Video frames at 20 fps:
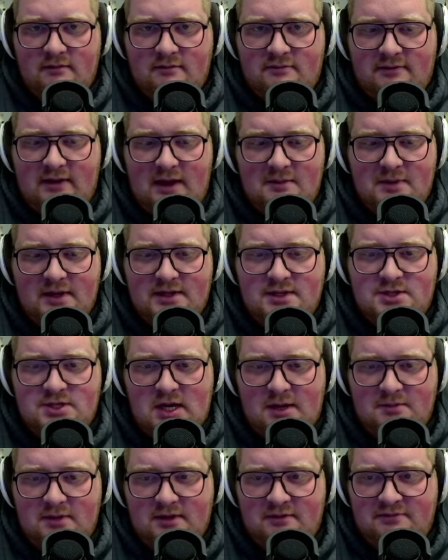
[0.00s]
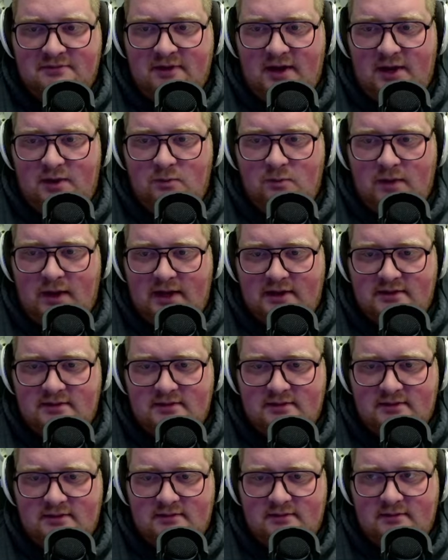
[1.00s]
5 minutes shopping to find what?
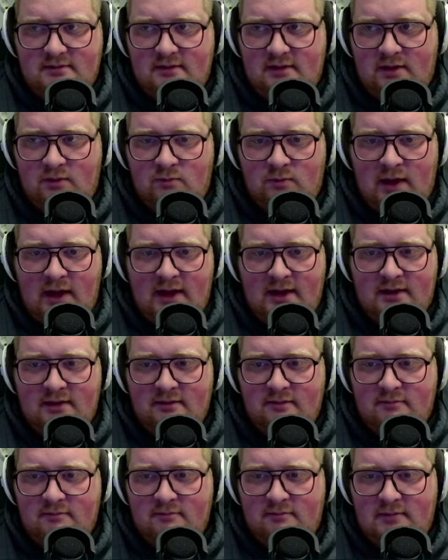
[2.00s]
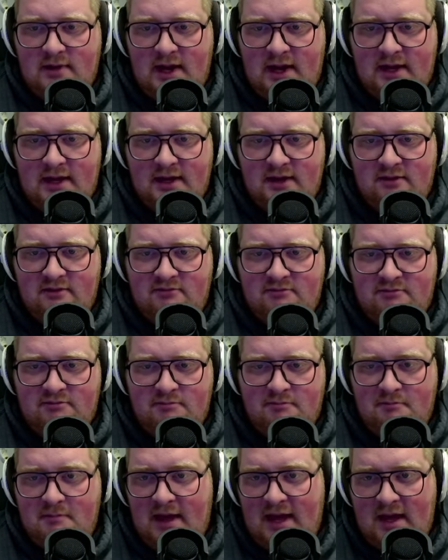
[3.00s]
A random negative,
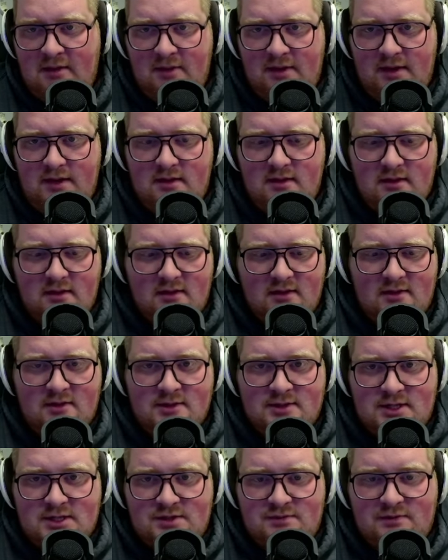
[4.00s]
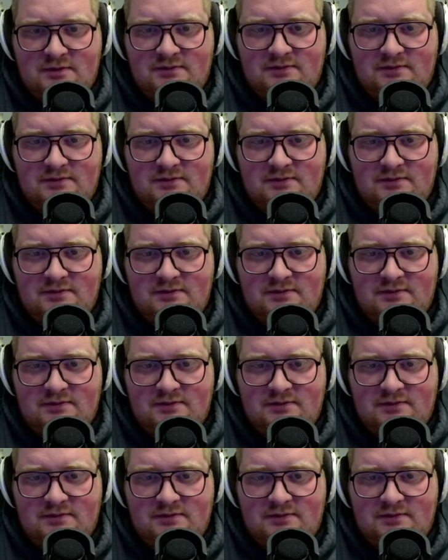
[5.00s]
maybe? Just for